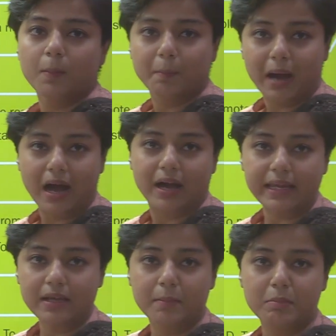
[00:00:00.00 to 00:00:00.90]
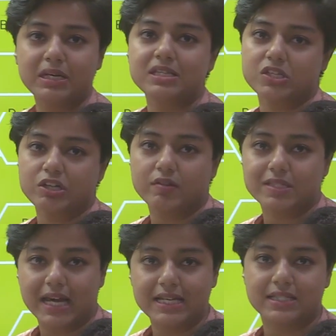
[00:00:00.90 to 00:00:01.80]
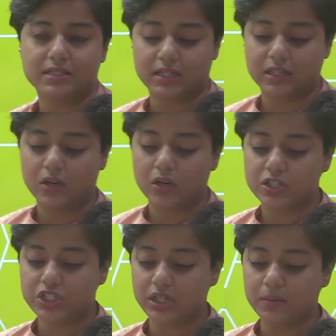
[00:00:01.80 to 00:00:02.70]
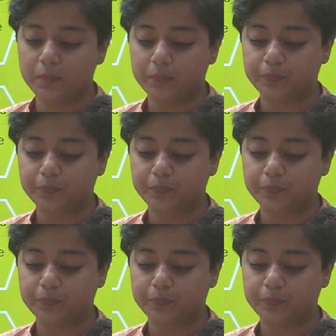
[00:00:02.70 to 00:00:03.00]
by Ministry of Science and Technology,